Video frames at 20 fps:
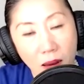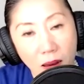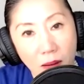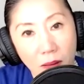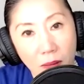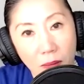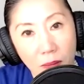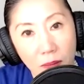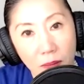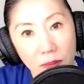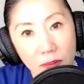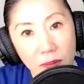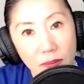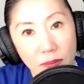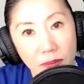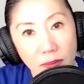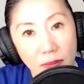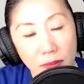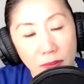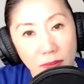
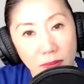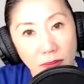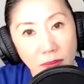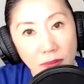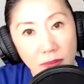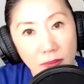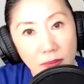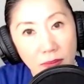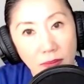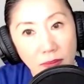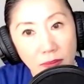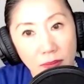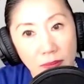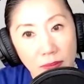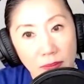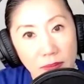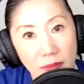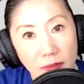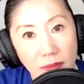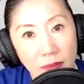
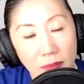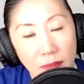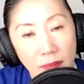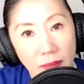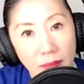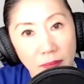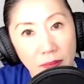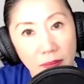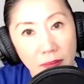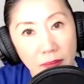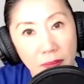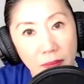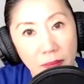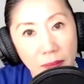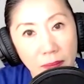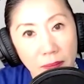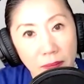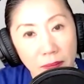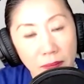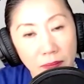
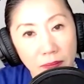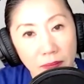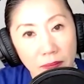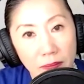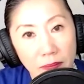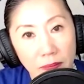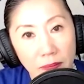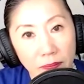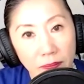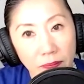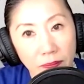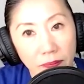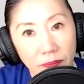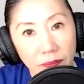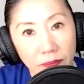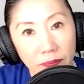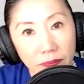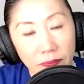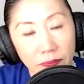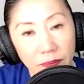
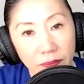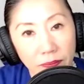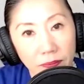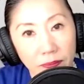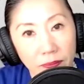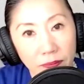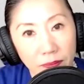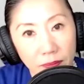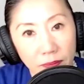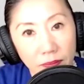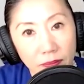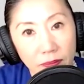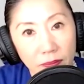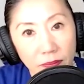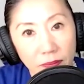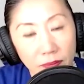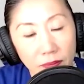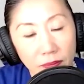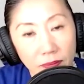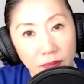
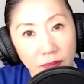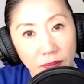This person isn't speaking.